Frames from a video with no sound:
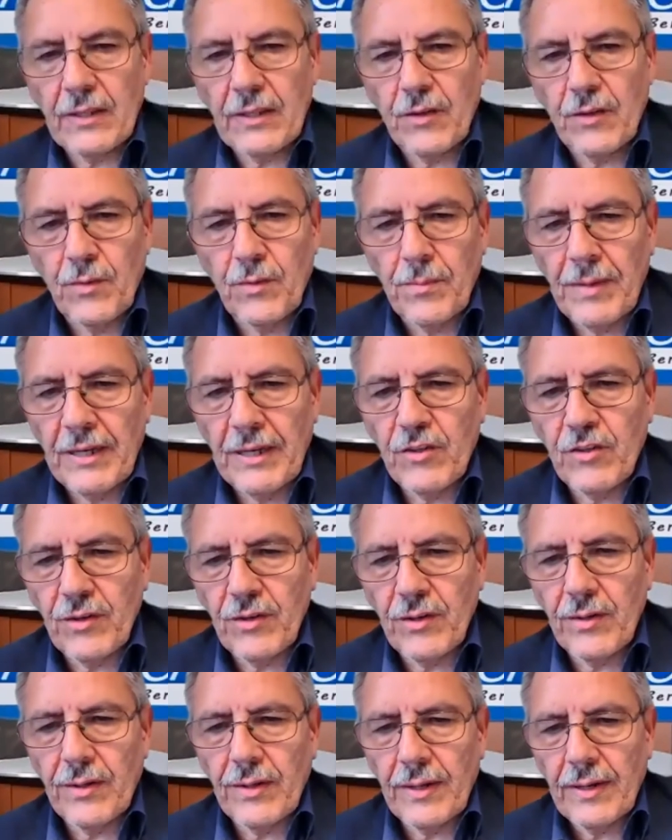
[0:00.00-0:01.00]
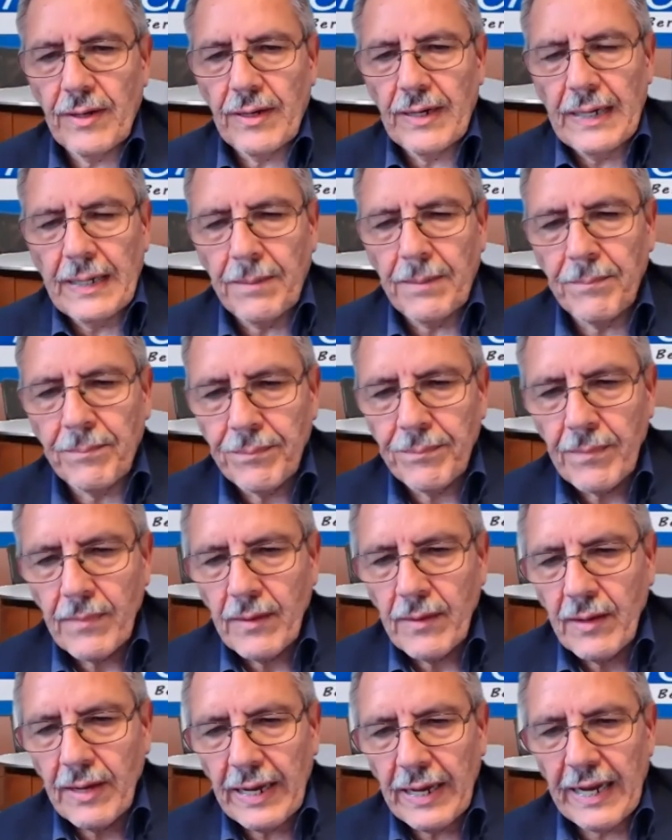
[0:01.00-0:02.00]
you mentioned um,
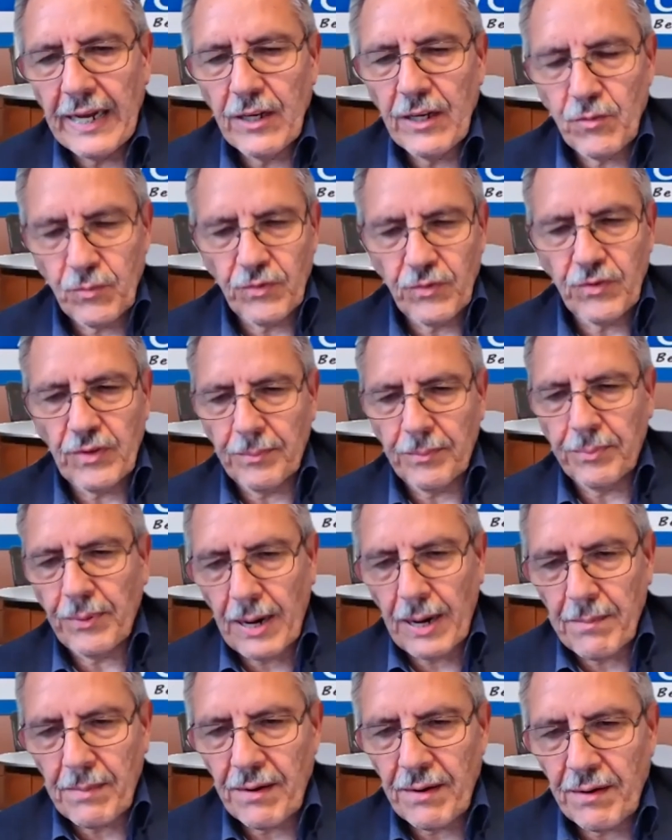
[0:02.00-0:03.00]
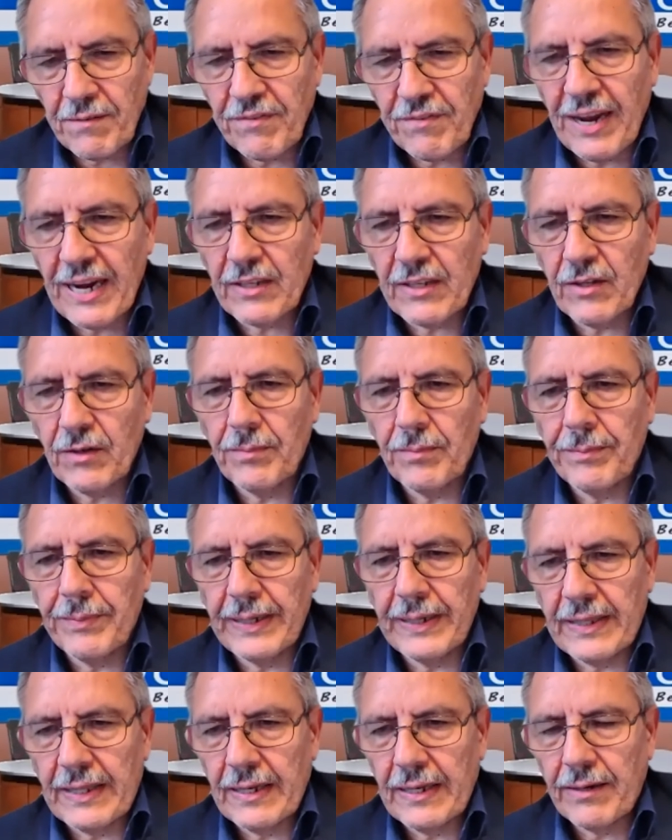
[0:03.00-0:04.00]
age was the primary factor,
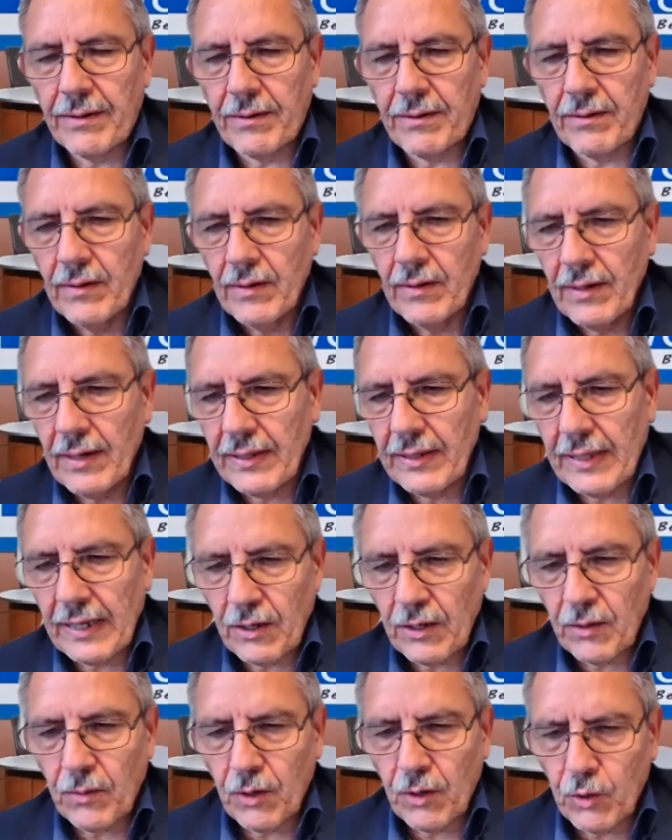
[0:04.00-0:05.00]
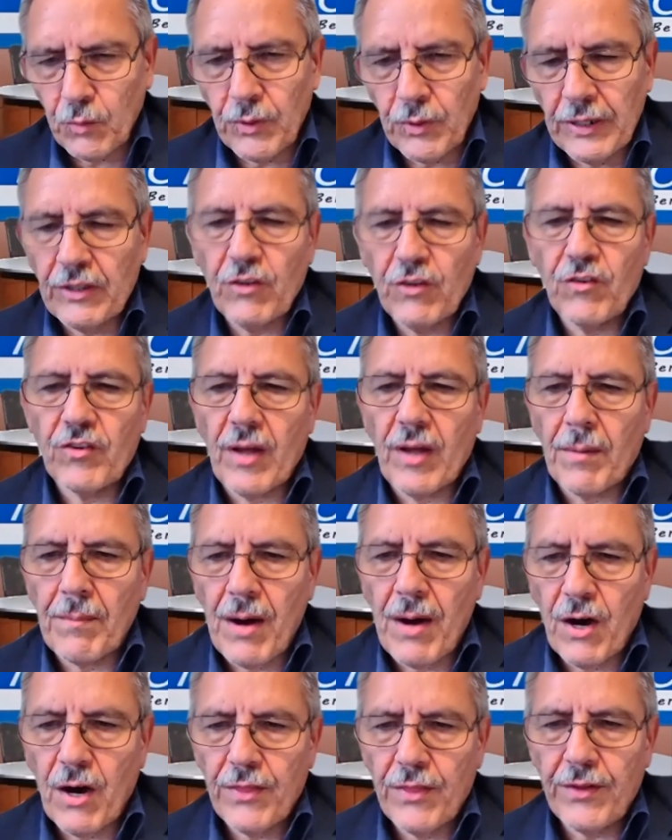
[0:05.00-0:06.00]
but there, I think you alluded to some
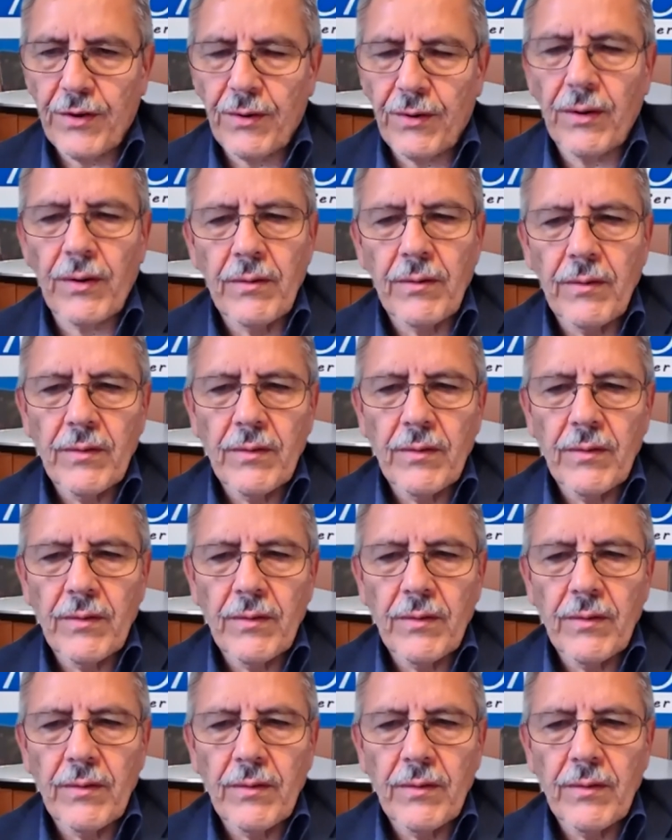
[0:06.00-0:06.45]
other